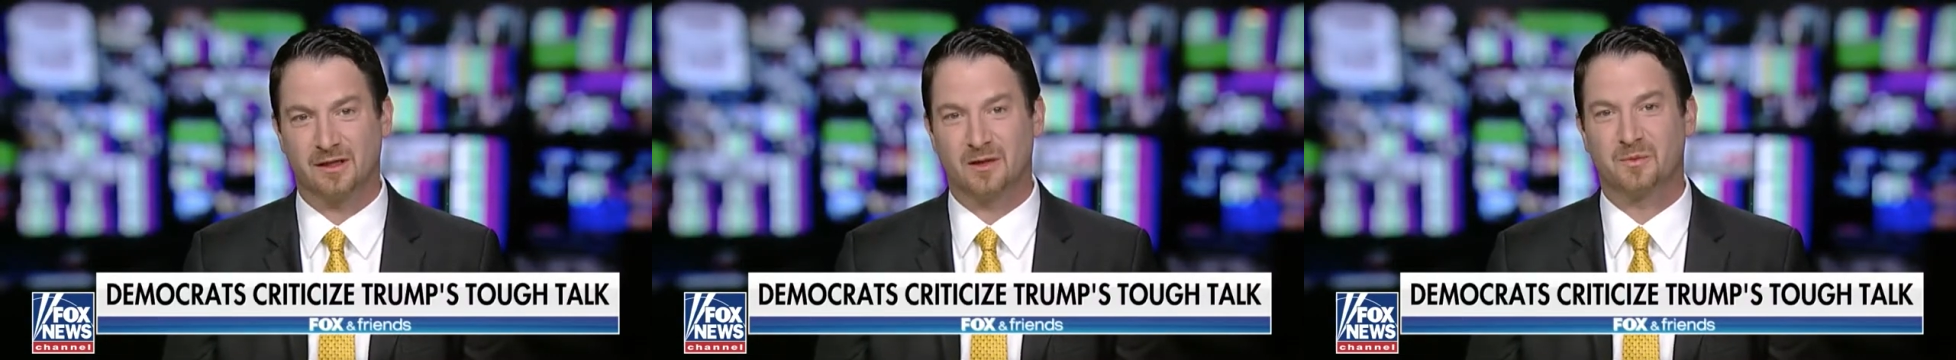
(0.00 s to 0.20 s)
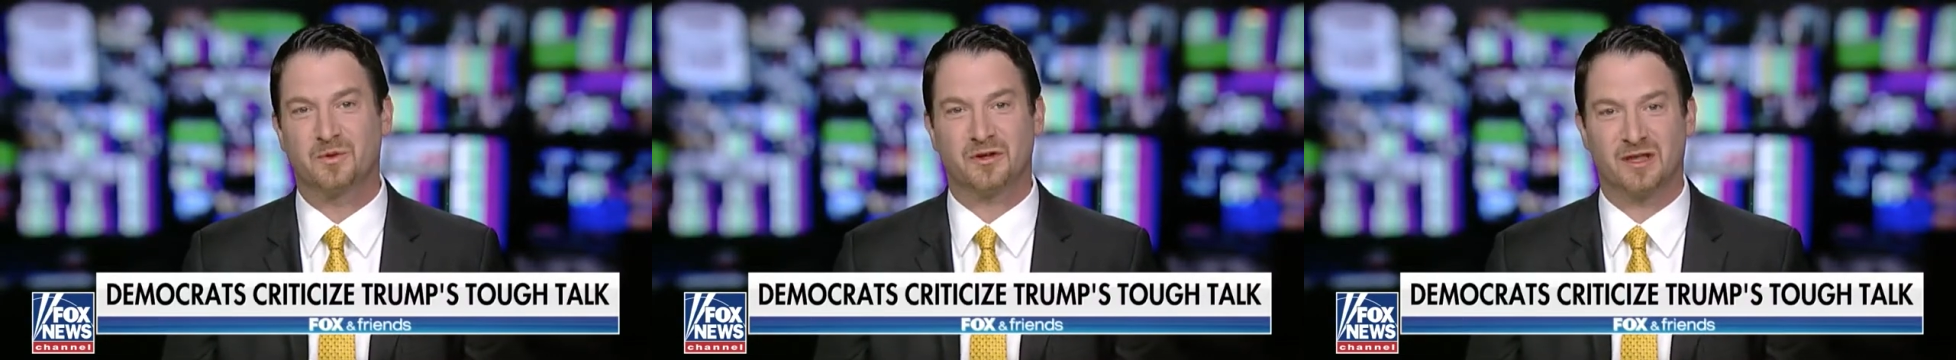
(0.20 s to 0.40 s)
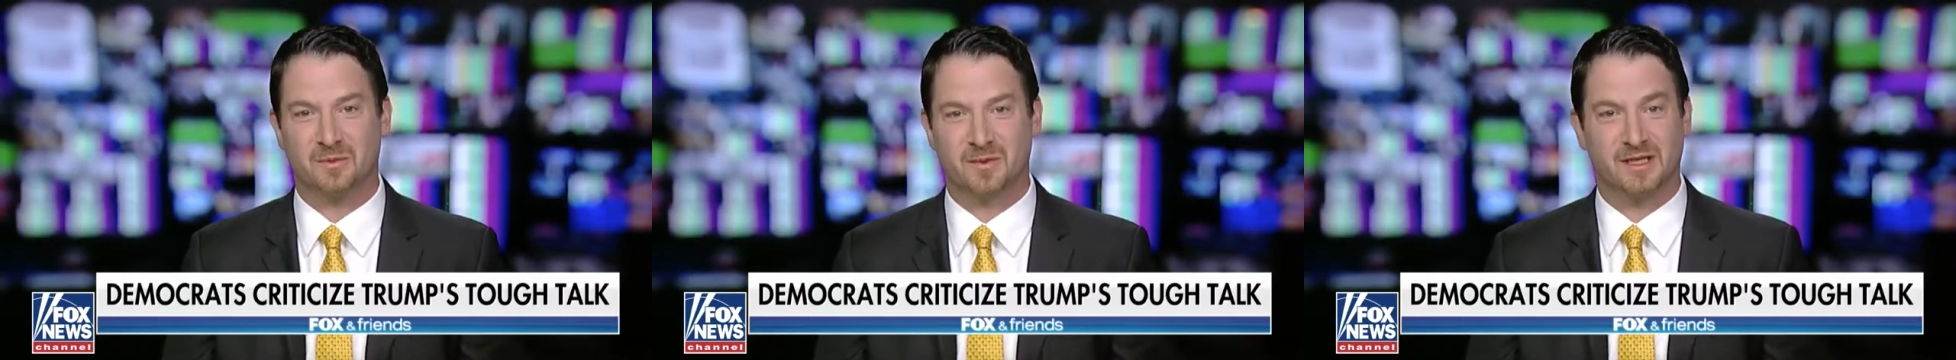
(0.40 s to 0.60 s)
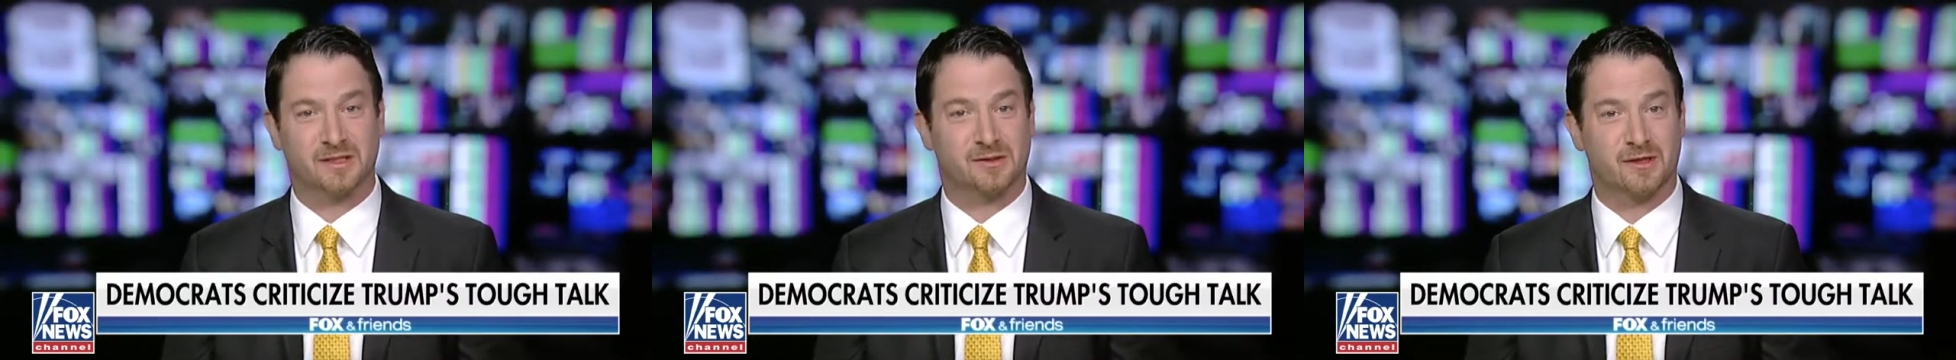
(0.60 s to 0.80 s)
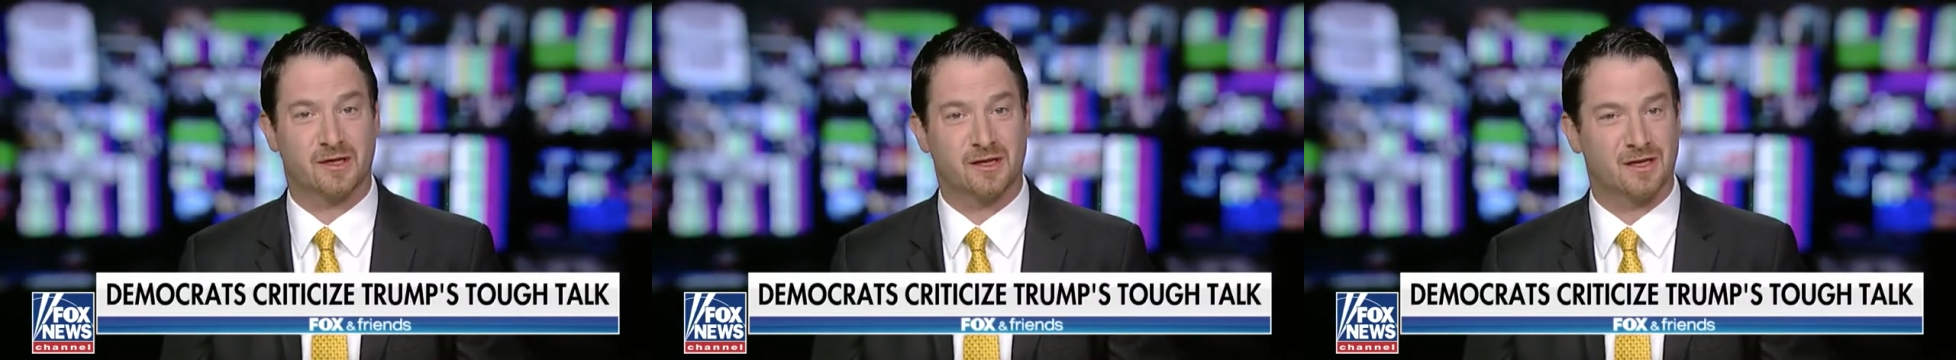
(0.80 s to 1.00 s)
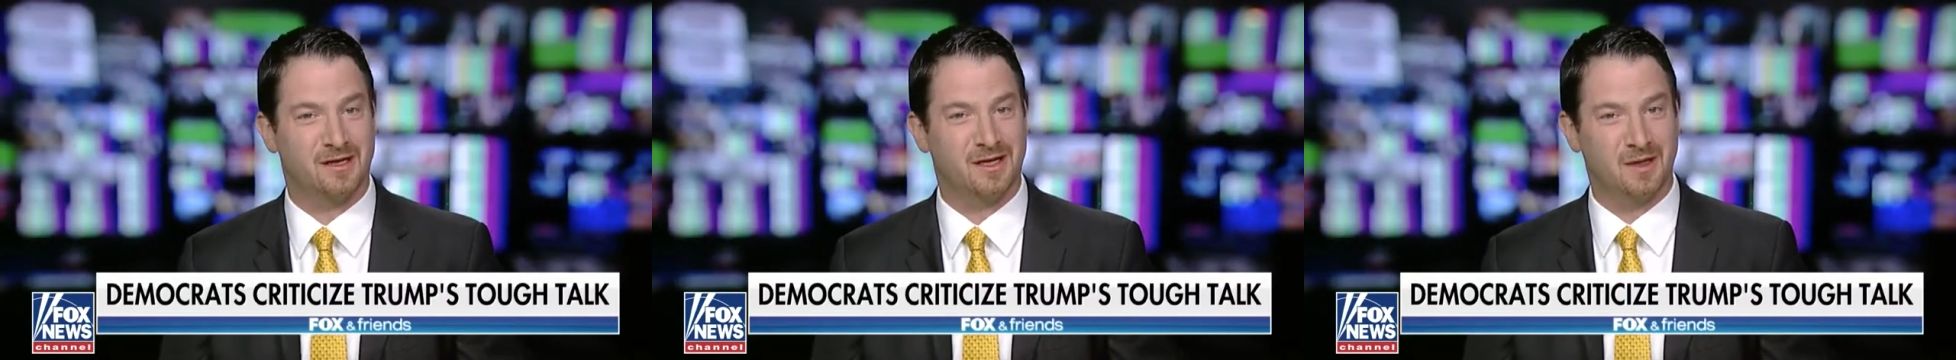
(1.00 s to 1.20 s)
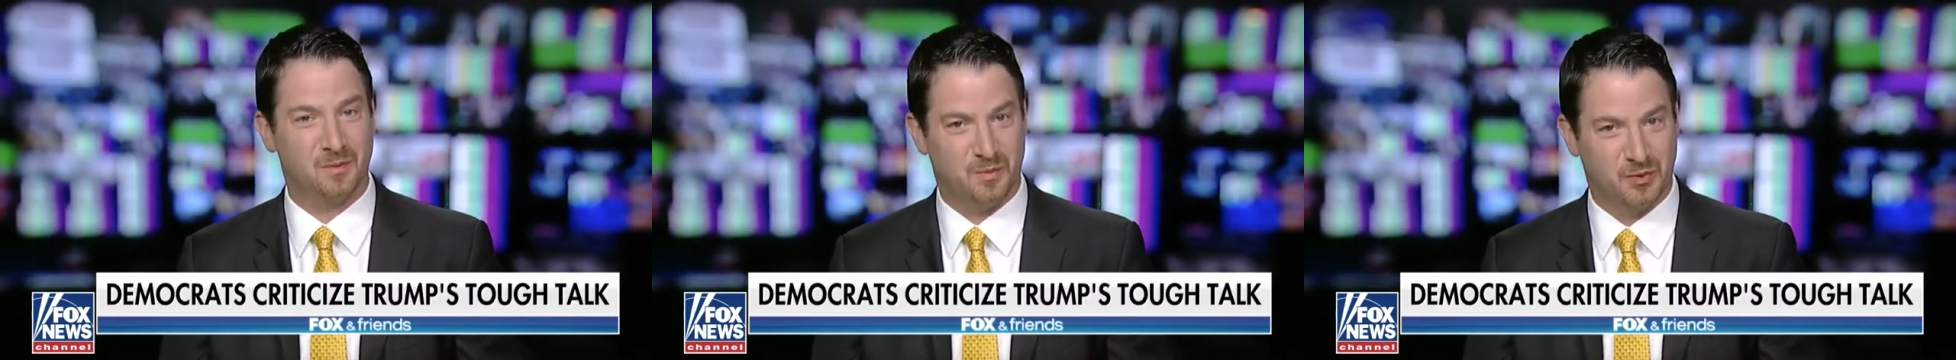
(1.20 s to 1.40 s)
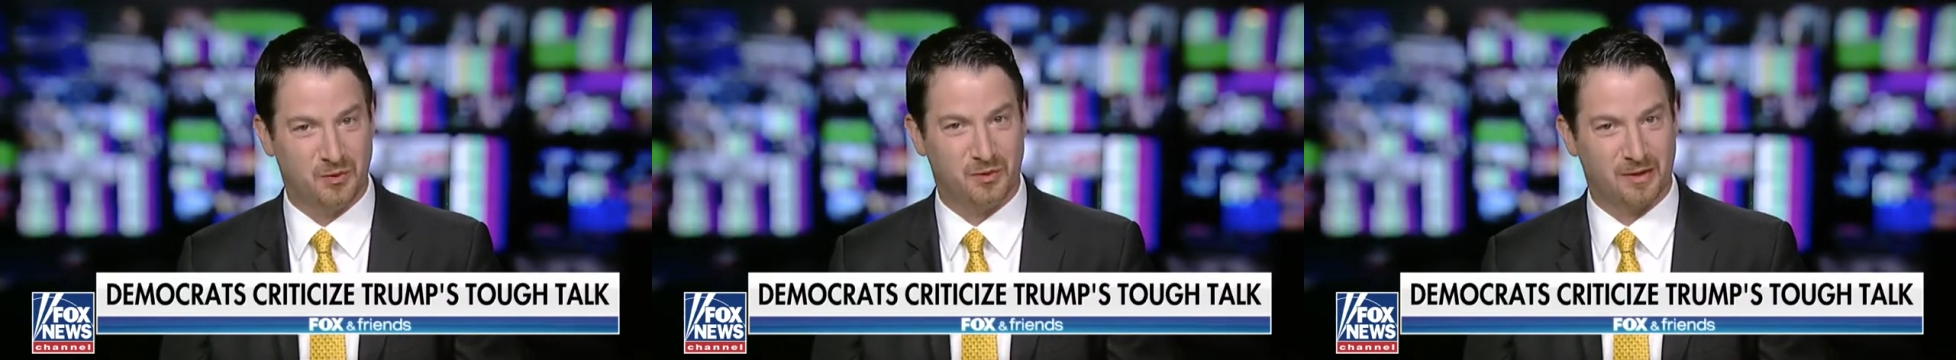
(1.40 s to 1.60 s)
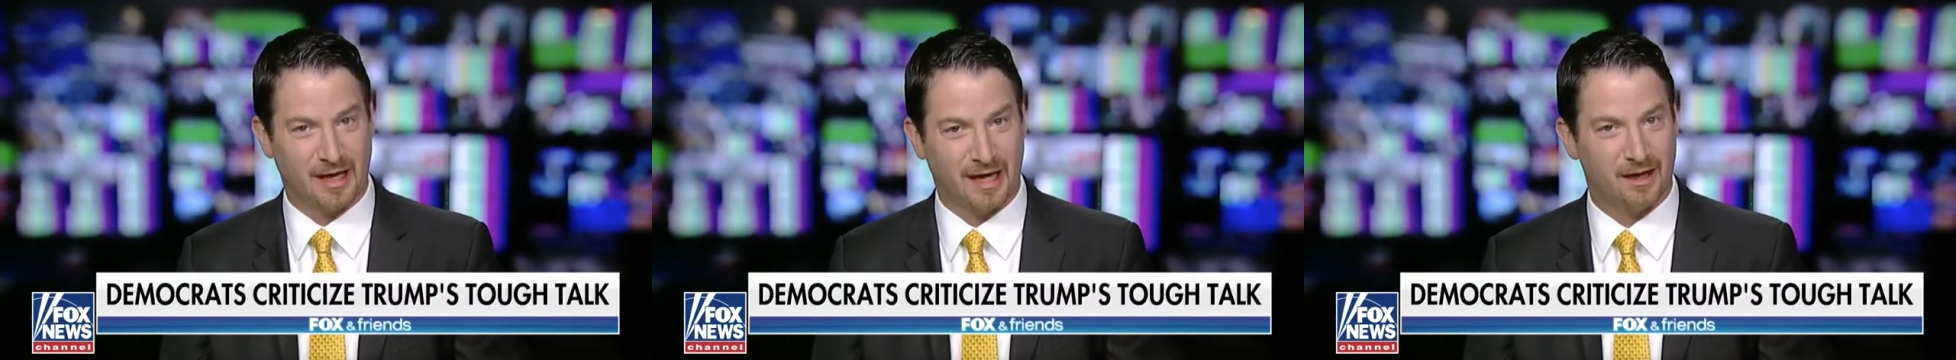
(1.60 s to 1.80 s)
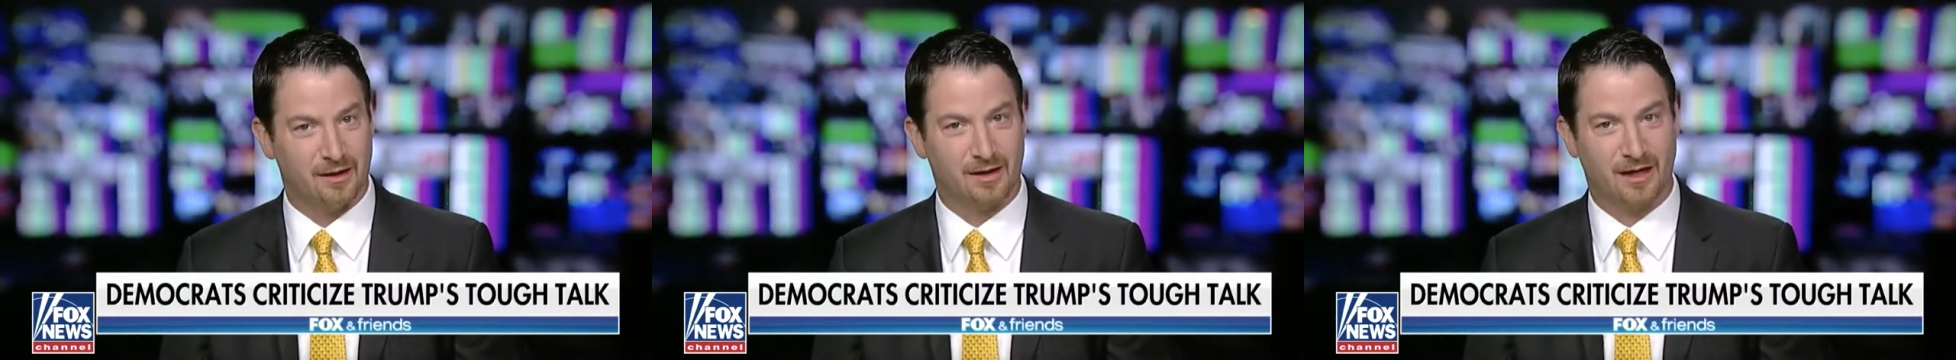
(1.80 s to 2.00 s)
The Bush administration pulled
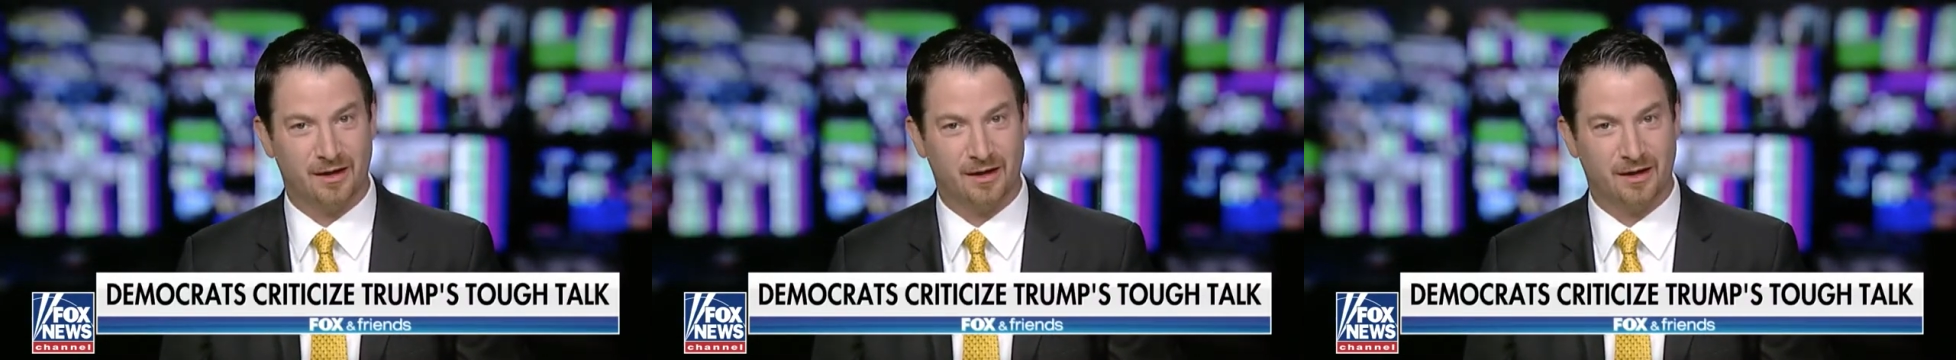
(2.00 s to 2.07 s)
out